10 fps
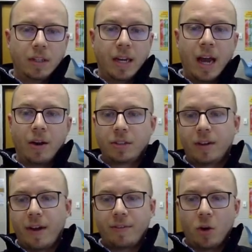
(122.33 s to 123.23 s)
now
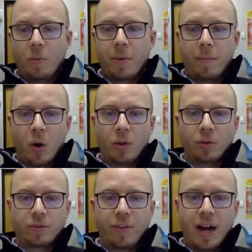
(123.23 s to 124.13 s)
instead of having to open up all
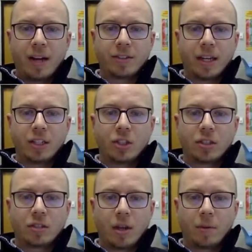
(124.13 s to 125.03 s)
those files, I can
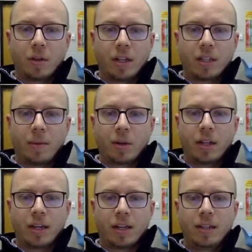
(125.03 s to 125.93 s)
just double click,
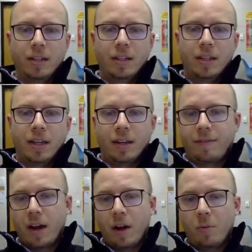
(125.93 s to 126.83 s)
and
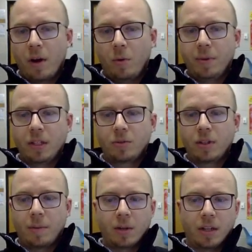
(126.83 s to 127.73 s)
if I want to open this
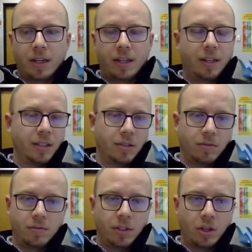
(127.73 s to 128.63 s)
one, double click, and
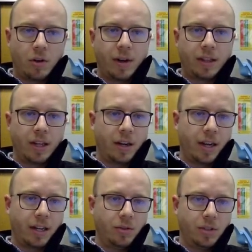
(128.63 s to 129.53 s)
it's all right there. And
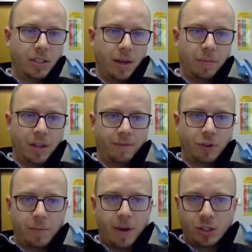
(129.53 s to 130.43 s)
I can do the same thing
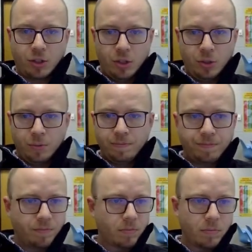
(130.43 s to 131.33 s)
for Spanish 2.
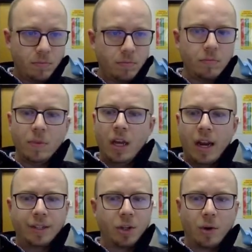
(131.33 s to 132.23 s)

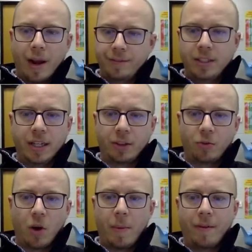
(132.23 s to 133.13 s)
And I don't have to dig
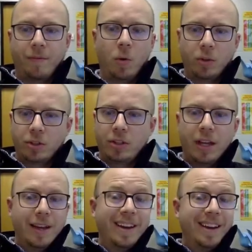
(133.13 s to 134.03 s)
through all my folders,
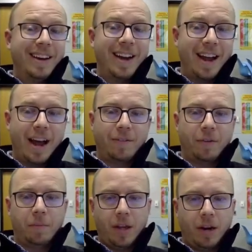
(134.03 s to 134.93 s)
and I have
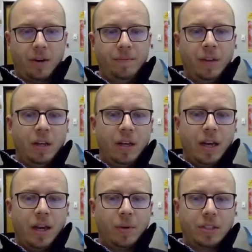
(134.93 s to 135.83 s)
them there.
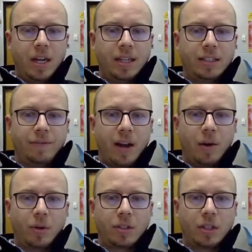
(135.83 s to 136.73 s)
And what's nice, if I were